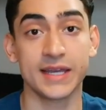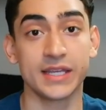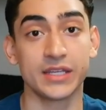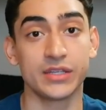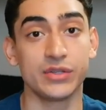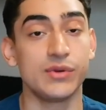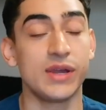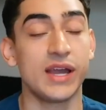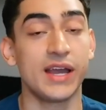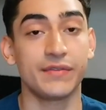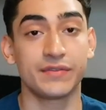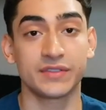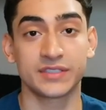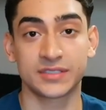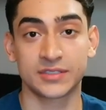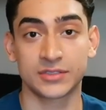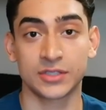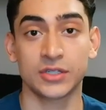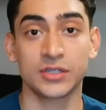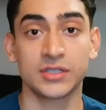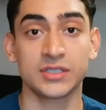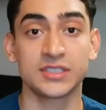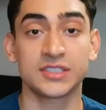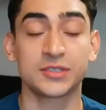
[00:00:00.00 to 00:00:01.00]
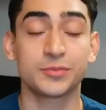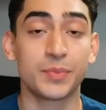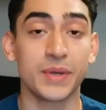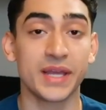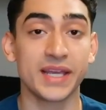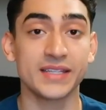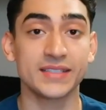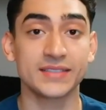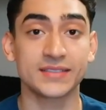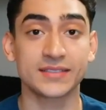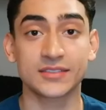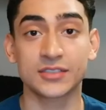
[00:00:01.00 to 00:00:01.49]
You have a certain
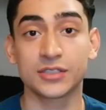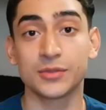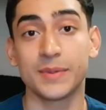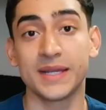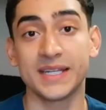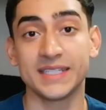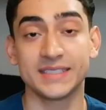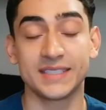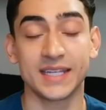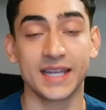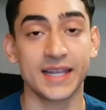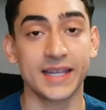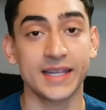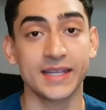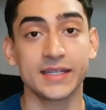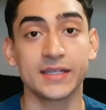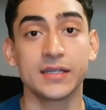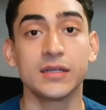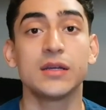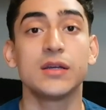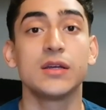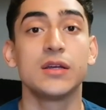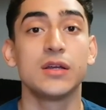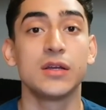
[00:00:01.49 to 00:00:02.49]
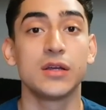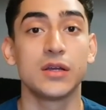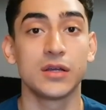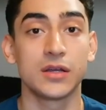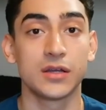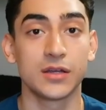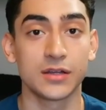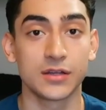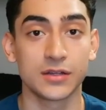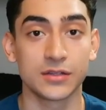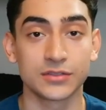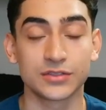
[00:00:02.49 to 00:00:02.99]
space to maintain,
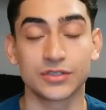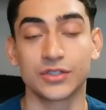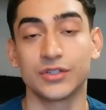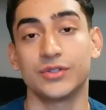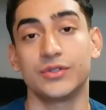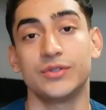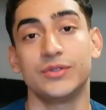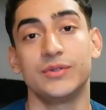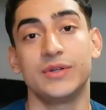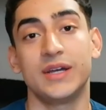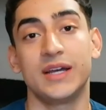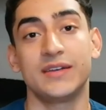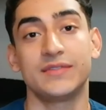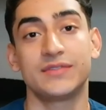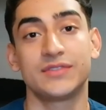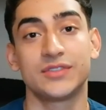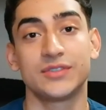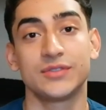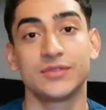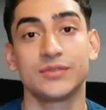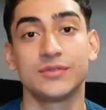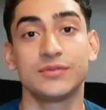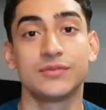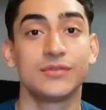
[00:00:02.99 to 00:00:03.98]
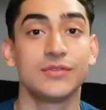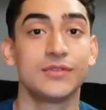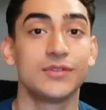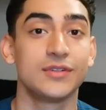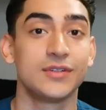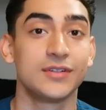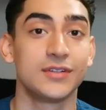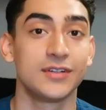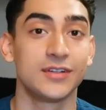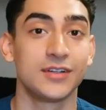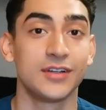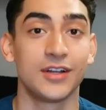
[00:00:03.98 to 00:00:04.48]
so you have to
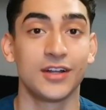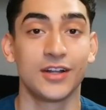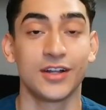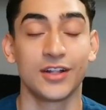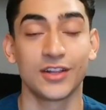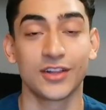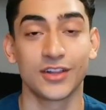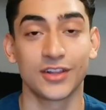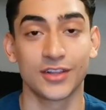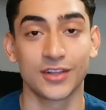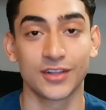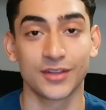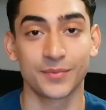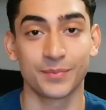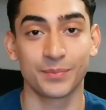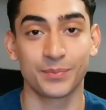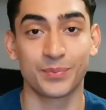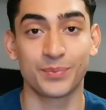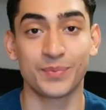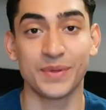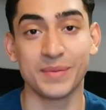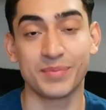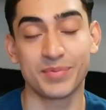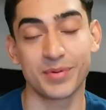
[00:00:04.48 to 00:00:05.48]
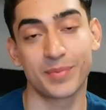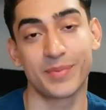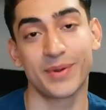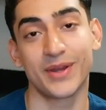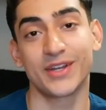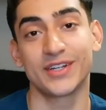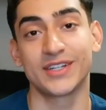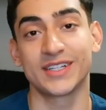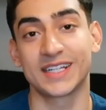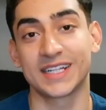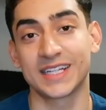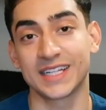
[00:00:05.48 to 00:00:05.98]
be
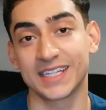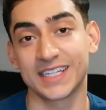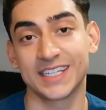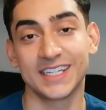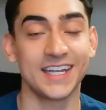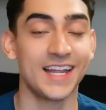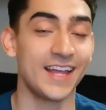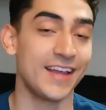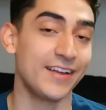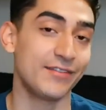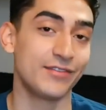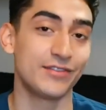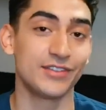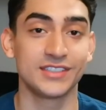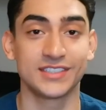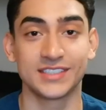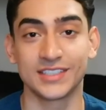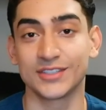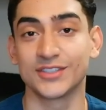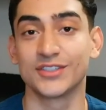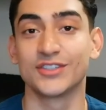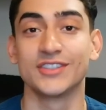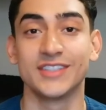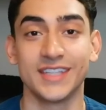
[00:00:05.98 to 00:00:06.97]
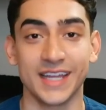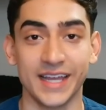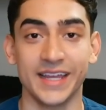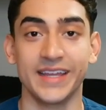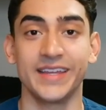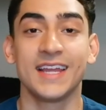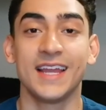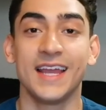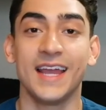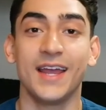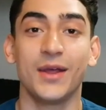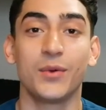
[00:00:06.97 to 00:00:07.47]
prepared to clean every single day.
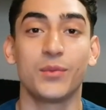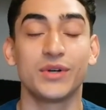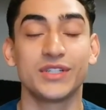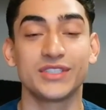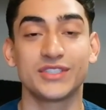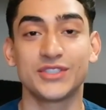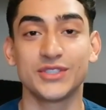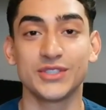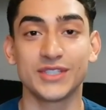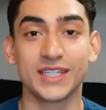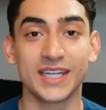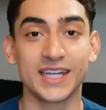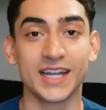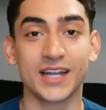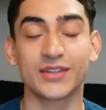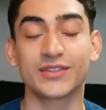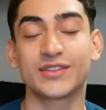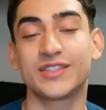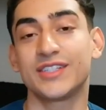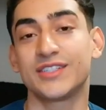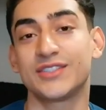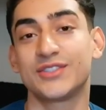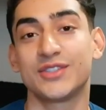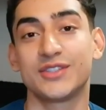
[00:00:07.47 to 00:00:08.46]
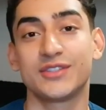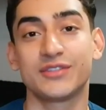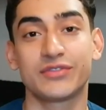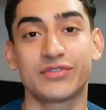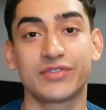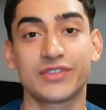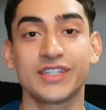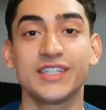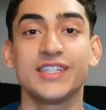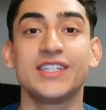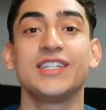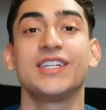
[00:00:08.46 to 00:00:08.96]
And once you get out there to the
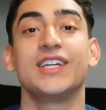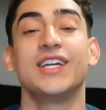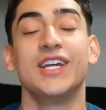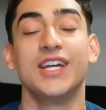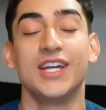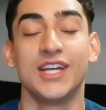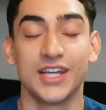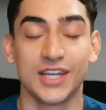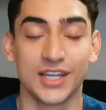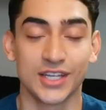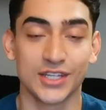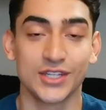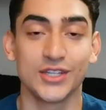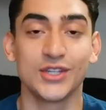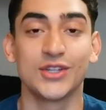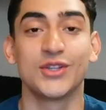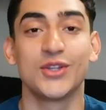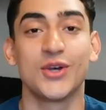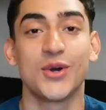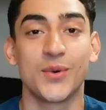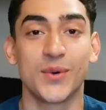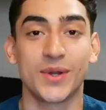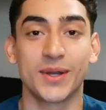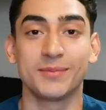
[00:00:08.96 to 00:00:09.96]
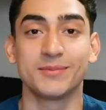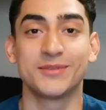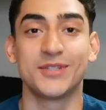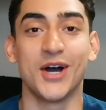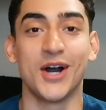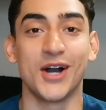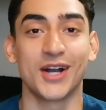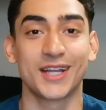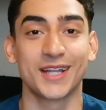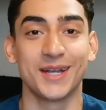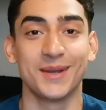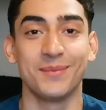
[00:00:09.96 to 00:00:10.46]
fleet, you'll know what I'm
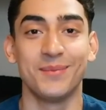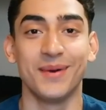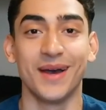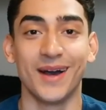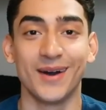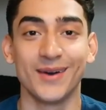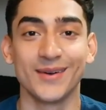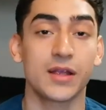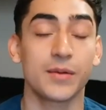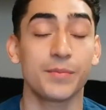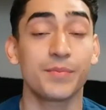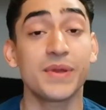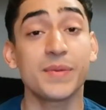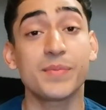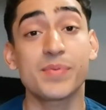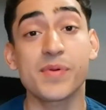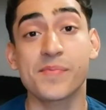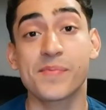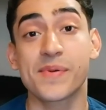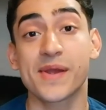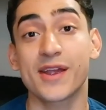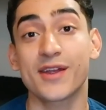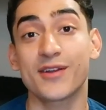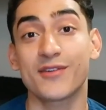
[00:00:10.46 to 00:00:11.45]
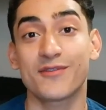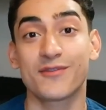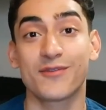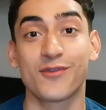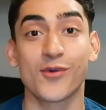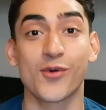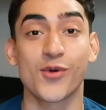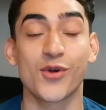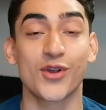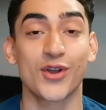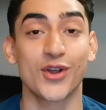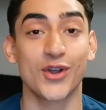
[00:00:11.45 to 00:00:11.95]
talking about. Be prepared
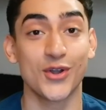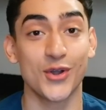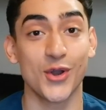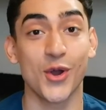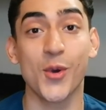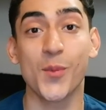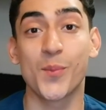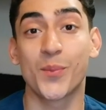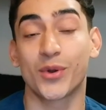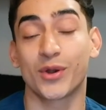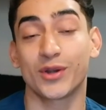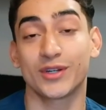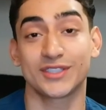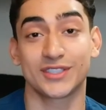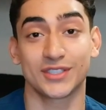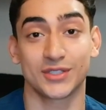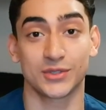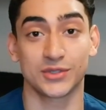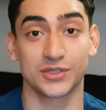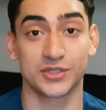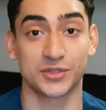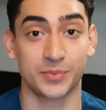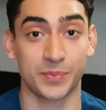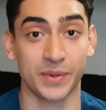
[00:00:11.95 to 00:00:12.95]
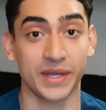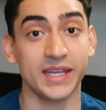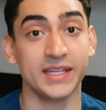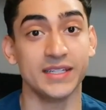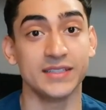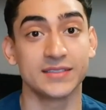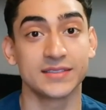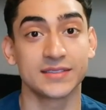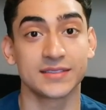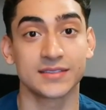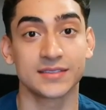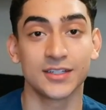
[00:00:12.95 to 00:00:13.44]
for no personal
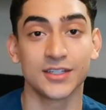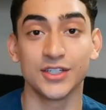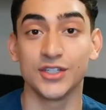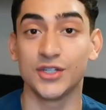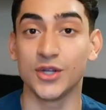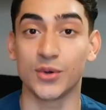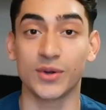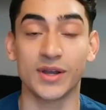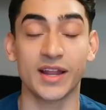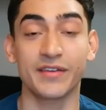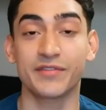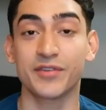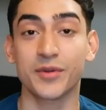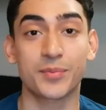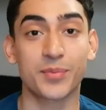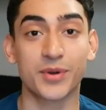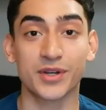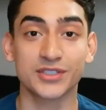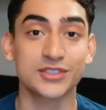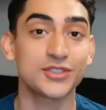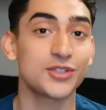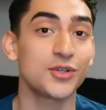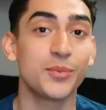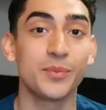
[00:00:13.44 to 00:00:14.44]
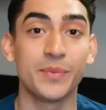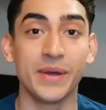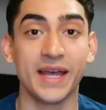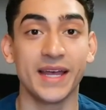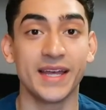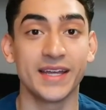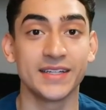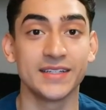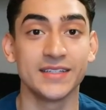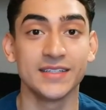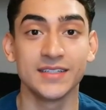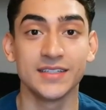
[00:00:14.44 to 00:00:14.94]
space. You don't have your personal
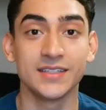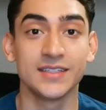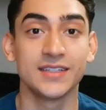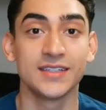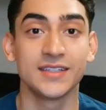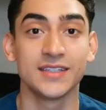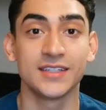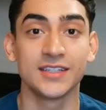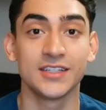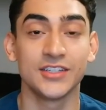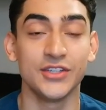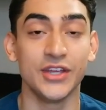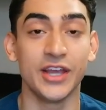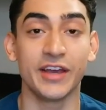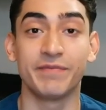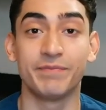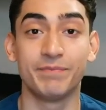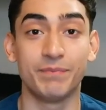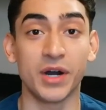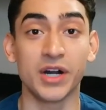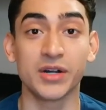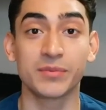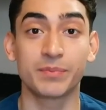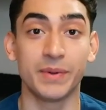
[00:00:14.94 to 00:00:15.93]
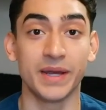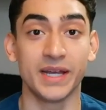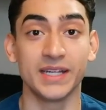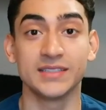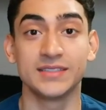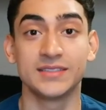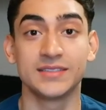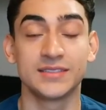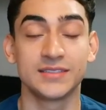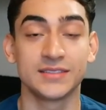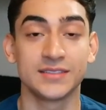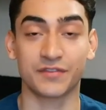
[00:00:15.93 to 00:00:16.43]
bed, you have bunk
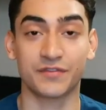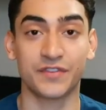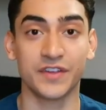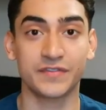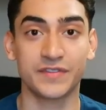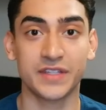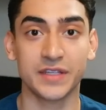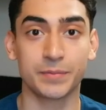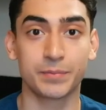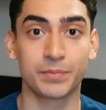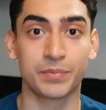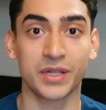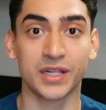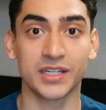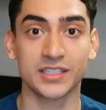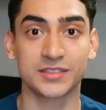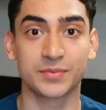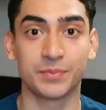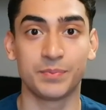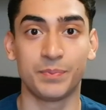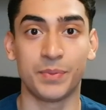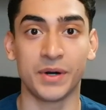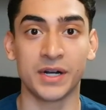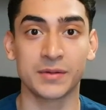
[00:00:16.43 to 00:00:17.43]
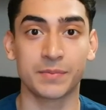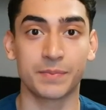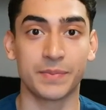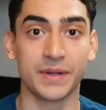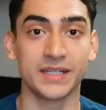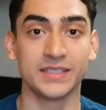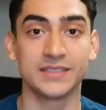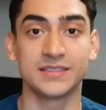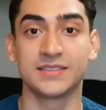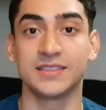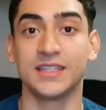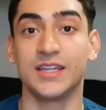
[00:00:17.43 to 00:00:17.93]
beds, 50 plus bunk
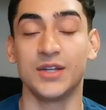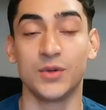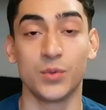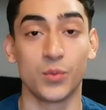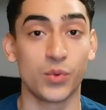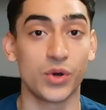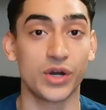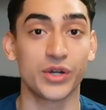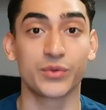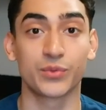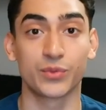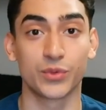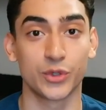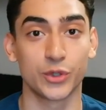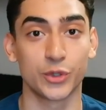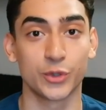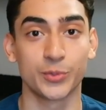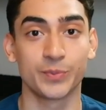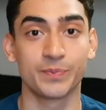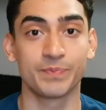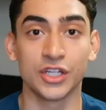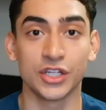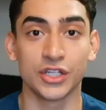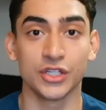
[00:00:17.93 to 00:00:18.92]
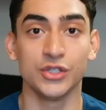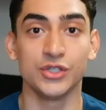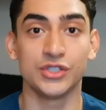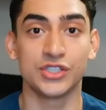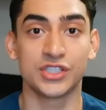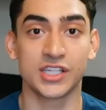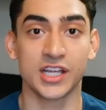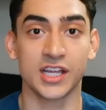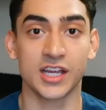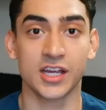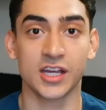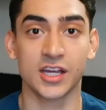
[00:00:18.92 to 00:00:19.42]
beds in one room. You
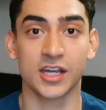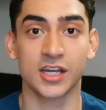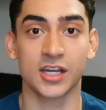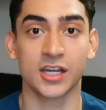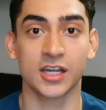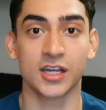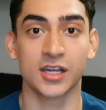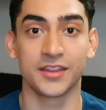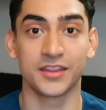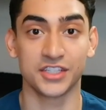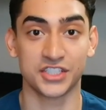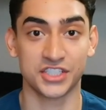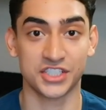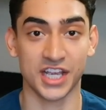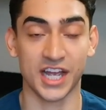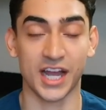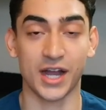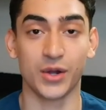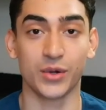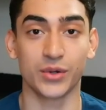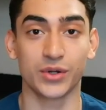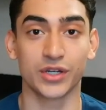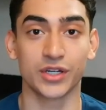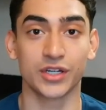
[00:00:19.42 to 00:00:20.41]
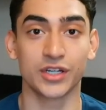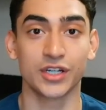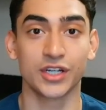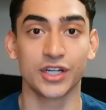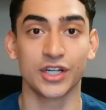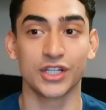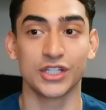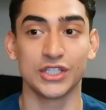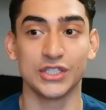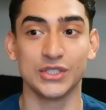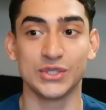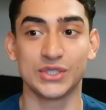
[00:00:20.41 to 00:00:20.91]
share the shower,
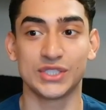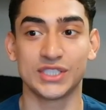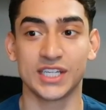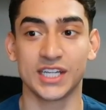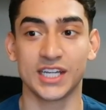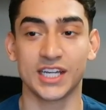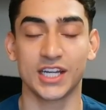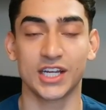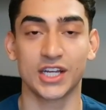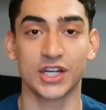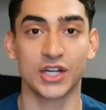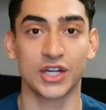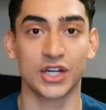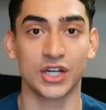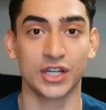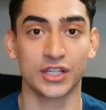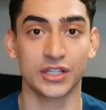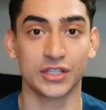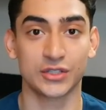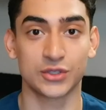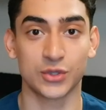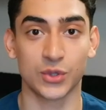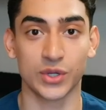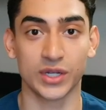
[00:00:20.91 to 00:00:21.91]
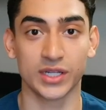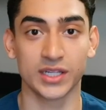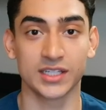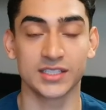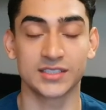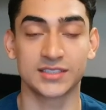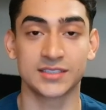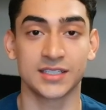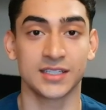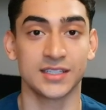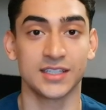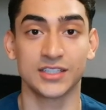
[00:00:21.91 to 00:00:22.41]
you share the toilets.